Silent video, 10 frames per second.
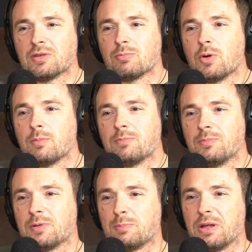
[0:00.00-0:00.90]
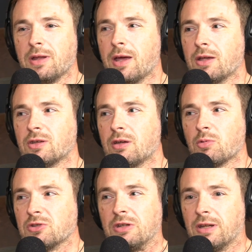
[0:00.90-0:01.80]
we're splitting hairs here. It
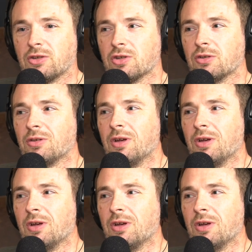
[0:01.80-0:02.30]
wasn't an issue.